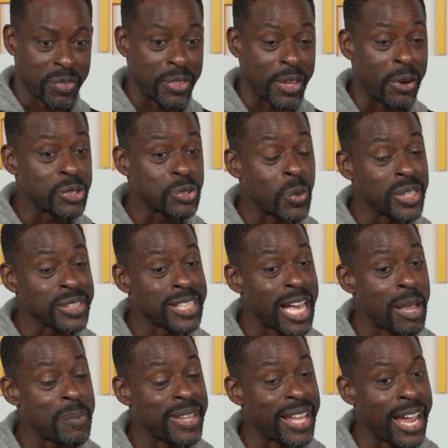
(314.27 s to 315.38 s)
There was one
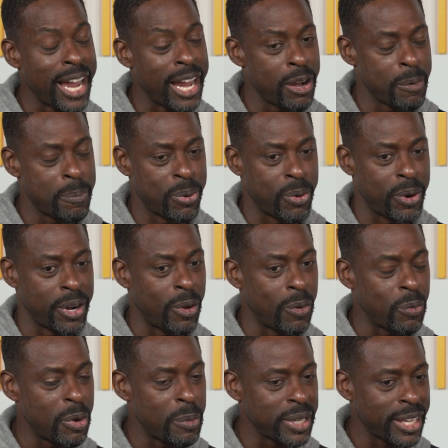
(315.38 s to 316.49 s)
time in the airport, a
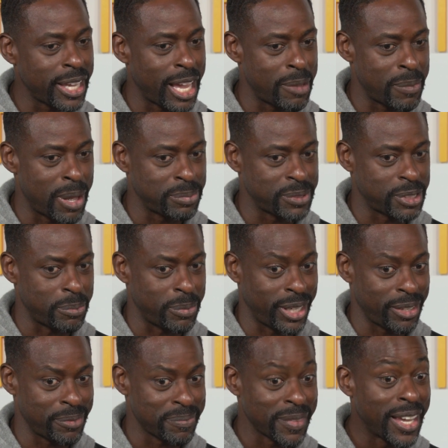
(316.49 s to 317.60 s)
woman came up to
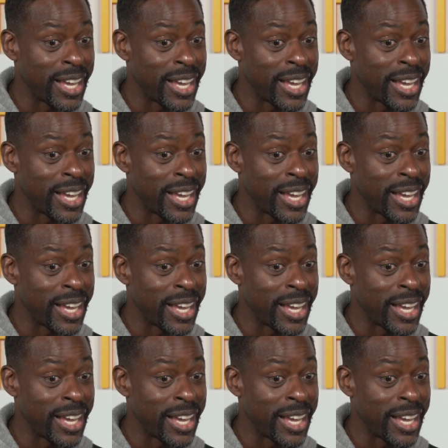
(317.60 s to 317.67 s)
me,